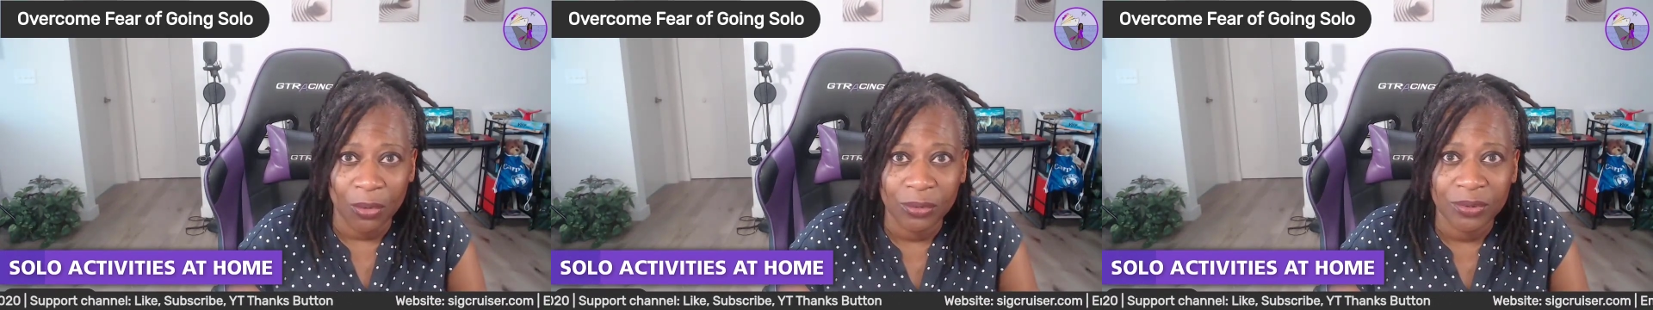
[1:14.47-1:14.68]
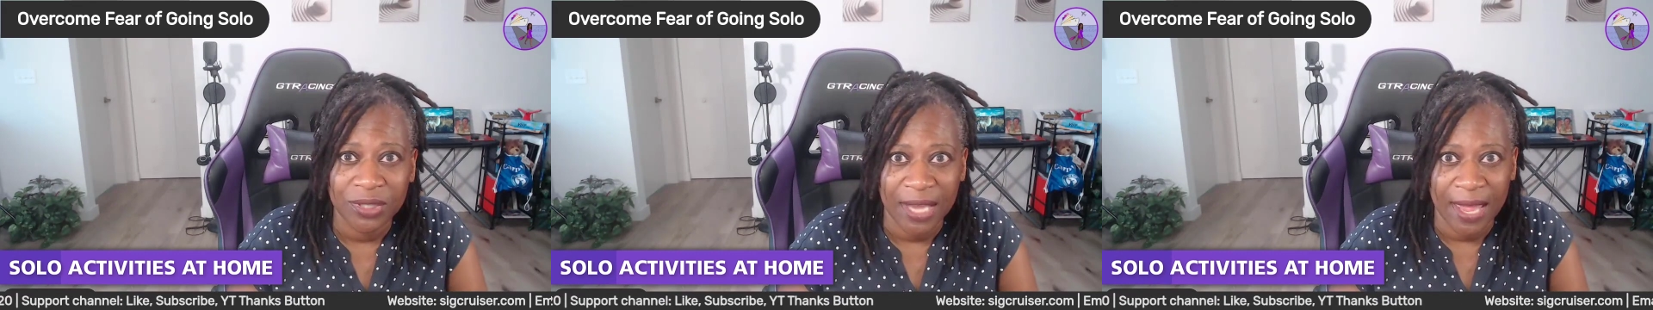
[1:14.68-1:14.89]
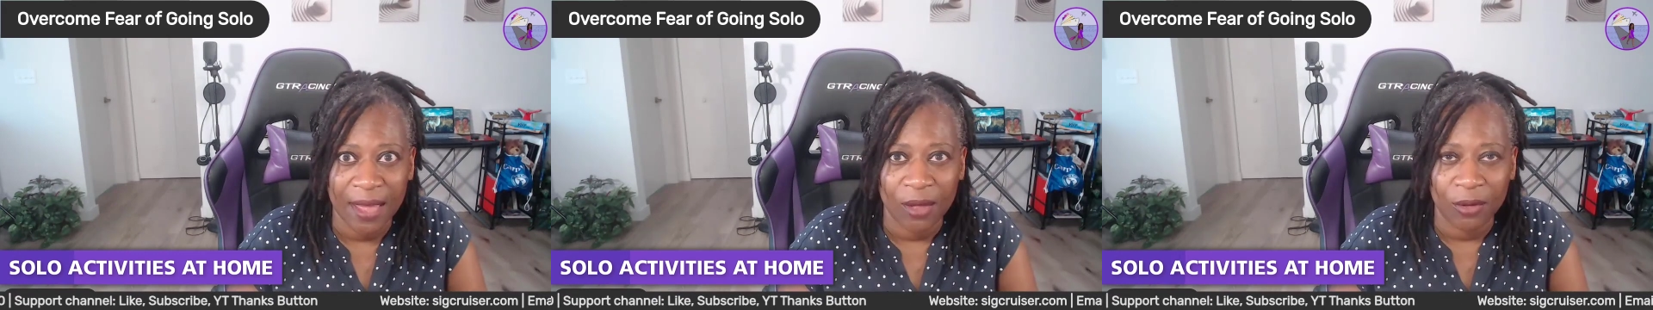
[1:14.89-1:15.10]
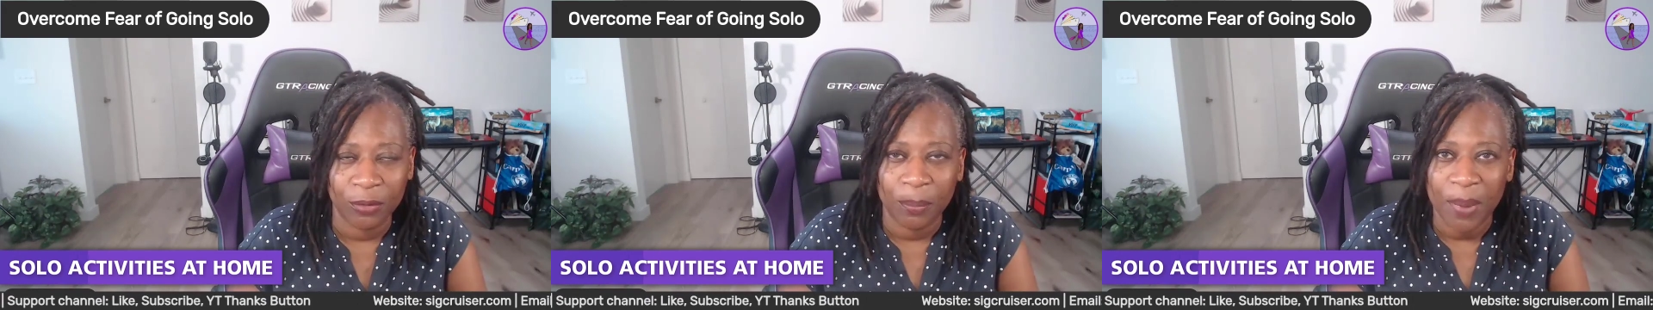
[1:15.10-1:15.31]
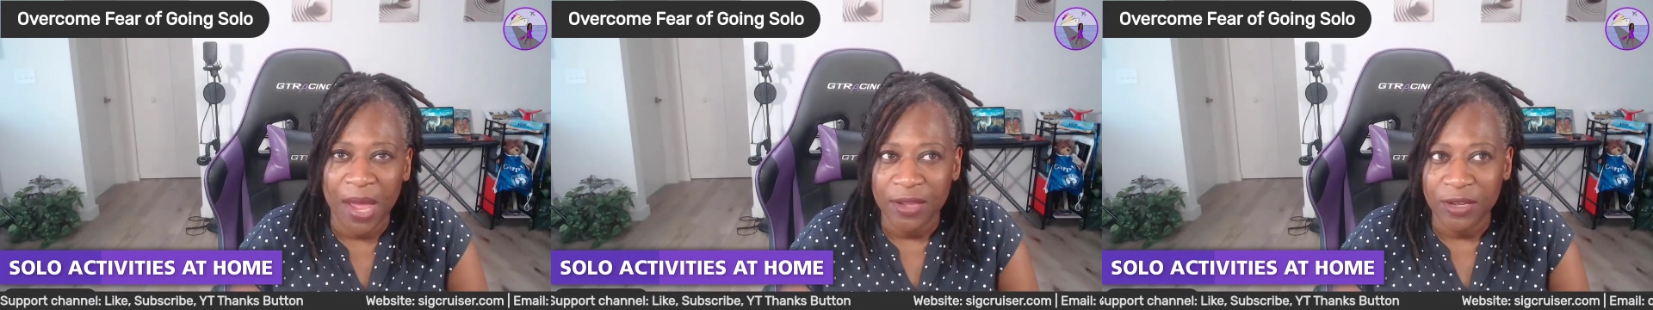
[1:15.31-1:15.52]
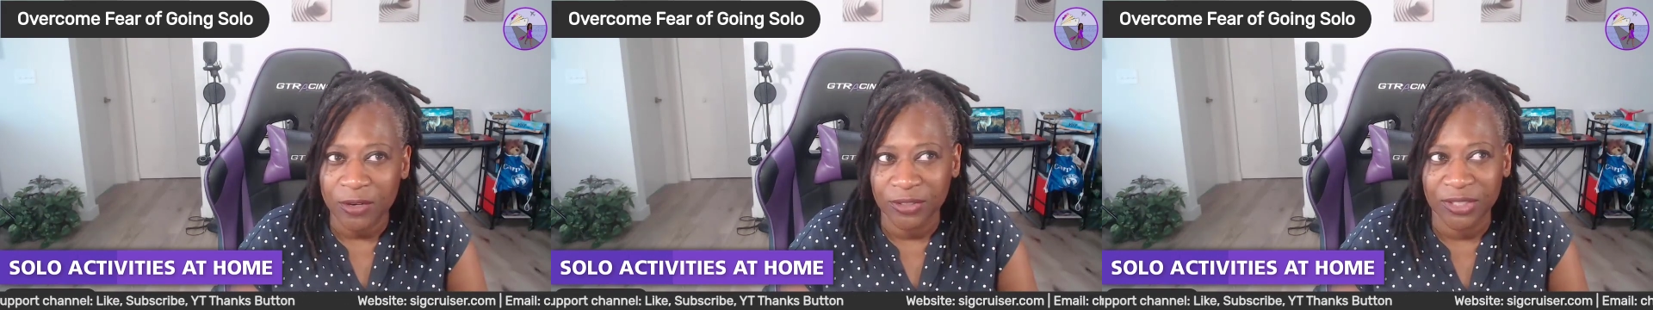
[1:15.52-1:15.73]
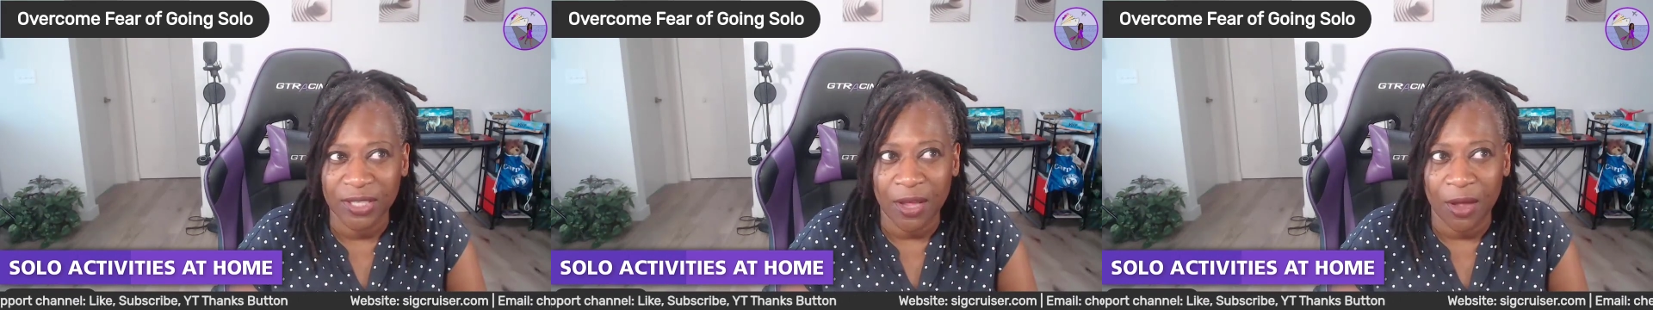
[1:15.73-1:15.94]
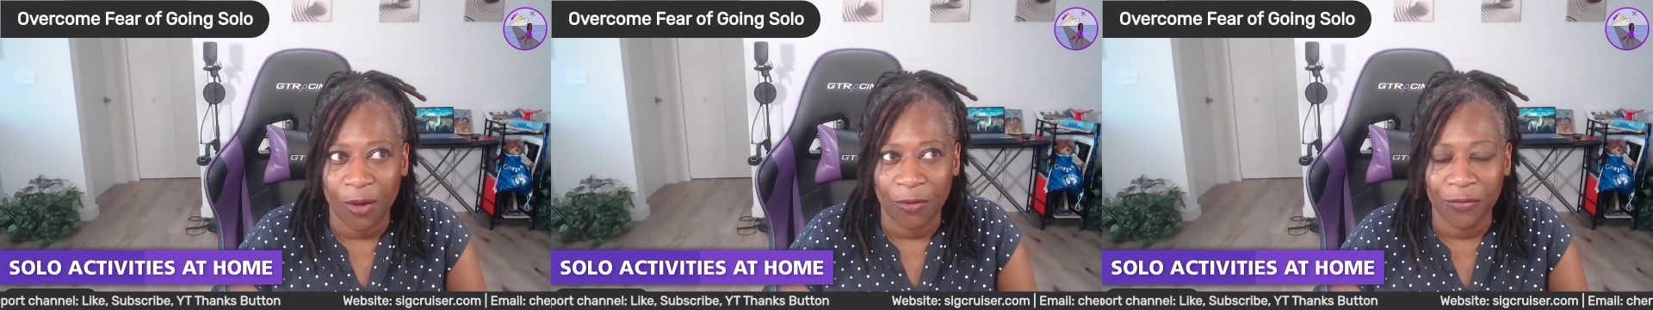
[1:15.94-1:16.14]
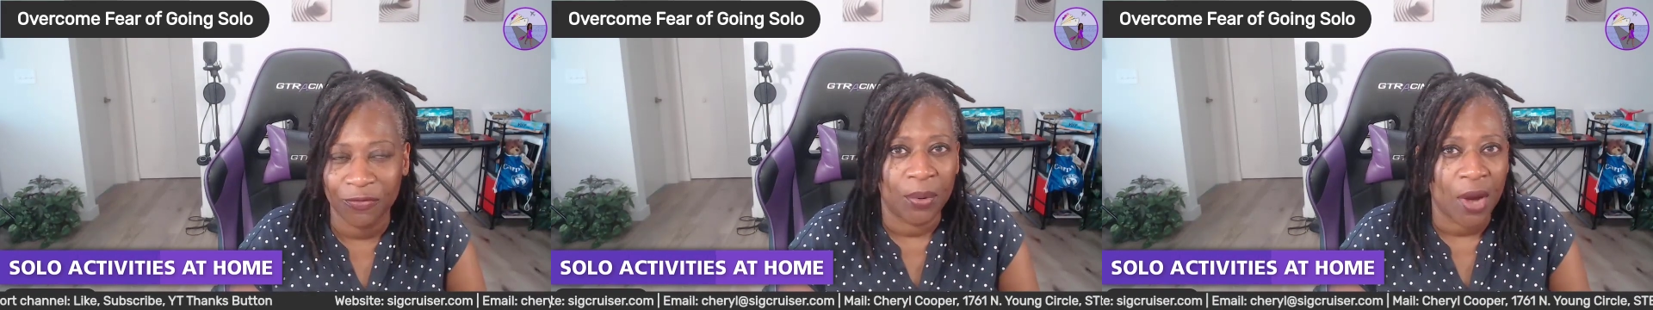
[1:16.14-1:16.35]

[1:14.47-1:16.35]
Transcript: own town by yourself.